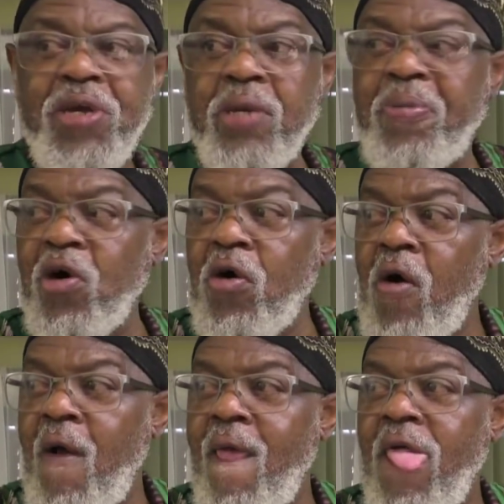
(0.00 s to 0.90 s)

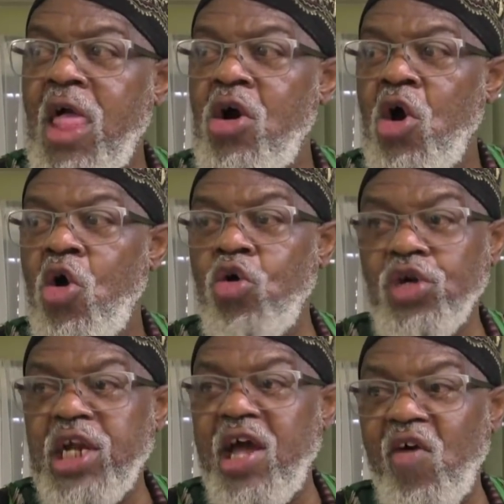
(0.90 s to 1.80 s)
people
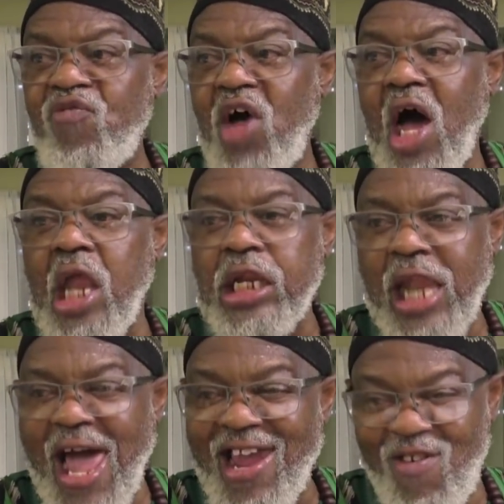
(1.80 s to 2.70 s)
who live a
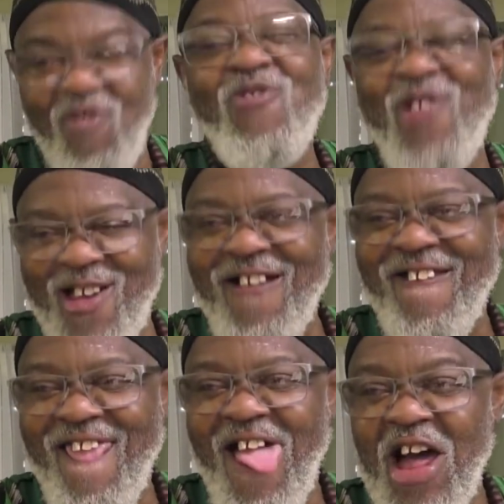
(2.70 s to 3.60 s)
life
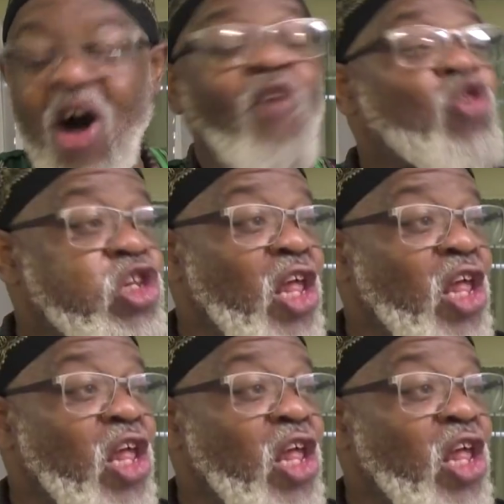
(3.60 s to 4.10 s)
of